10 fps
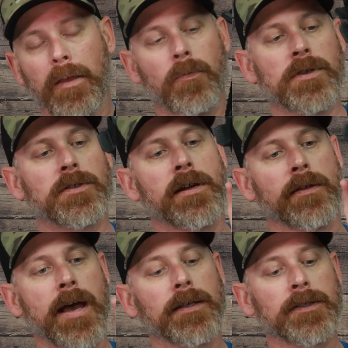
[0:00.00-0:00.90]
Once you
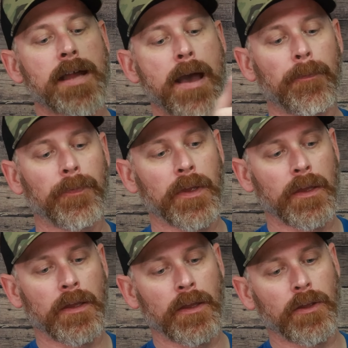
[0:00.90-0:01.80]
hear that snap,
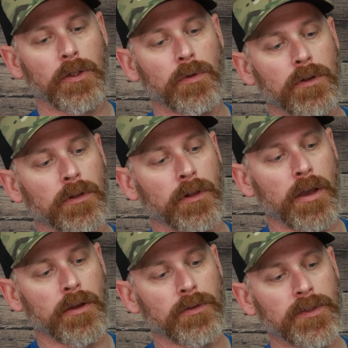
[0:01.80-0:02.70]
you will
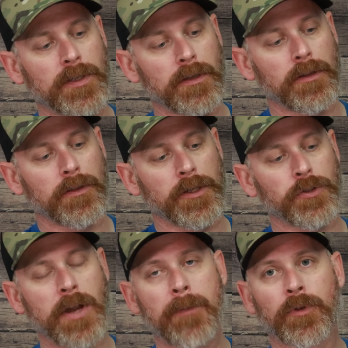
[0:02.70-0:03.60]
close the
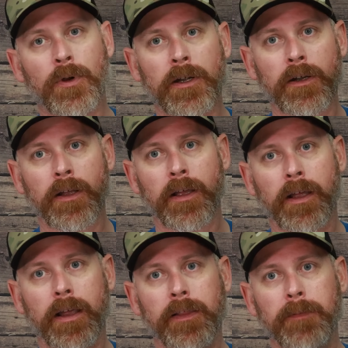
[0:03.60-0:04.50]
trap door
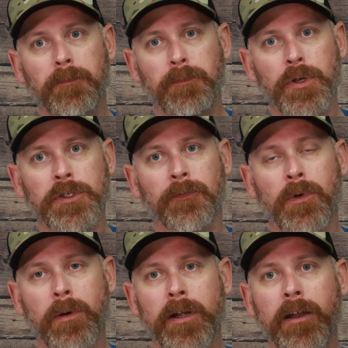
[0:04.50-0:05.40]
and then push it
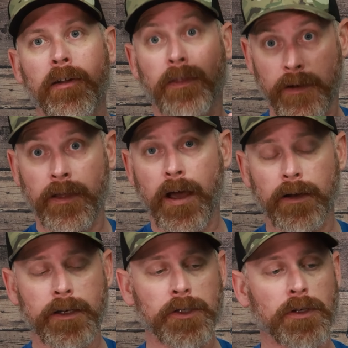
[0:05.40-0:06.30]
forward, hear that
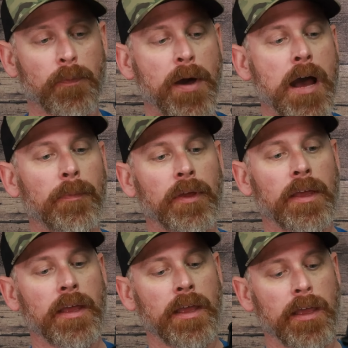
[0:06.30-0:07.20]
additional pop,
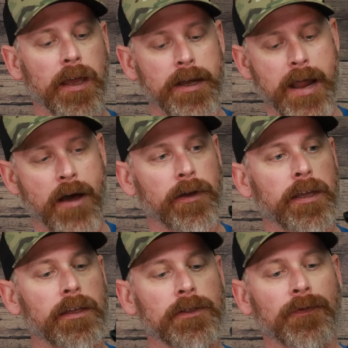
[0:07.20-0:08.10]
and now
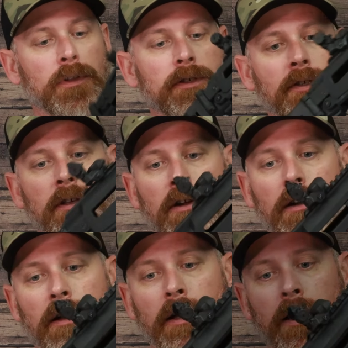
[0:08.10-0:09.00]
it is fully secured.